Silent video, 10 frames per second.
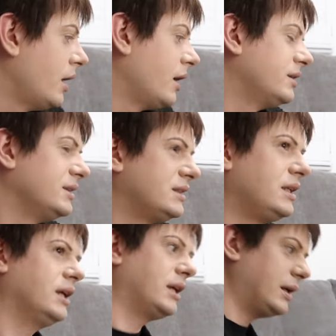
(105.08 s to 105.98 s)
because it's
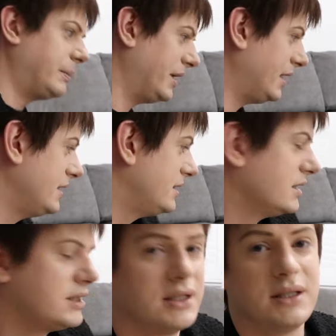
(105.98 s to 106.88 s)
like a bit easier
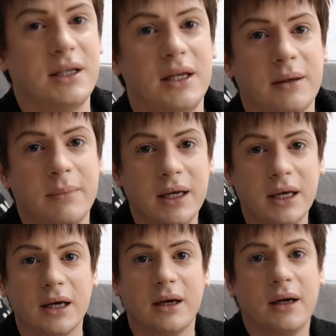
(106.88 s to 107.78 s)
to see them
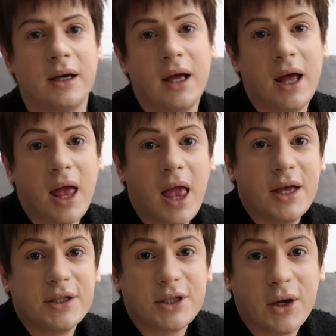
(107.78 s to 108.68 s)
here.
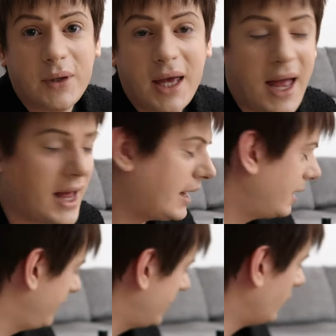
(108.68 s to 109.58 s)
So yeah,
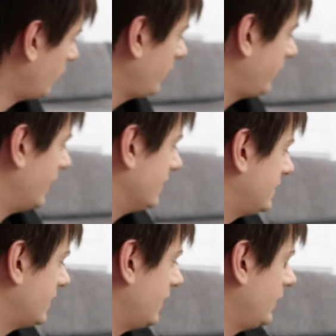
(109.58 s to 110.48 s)
let me get on with it.
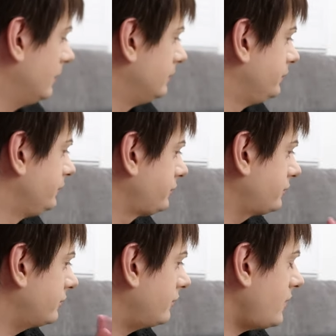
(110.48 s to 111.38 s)
So
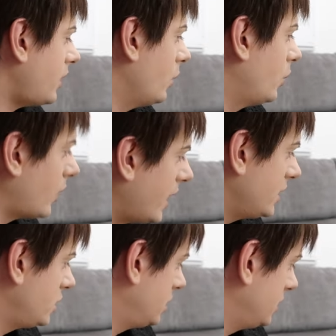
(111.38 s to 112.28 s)
where
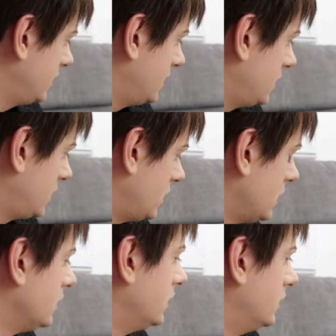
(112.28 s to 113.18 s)
should I
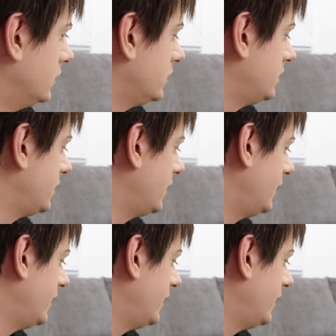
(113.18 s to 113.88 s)
start?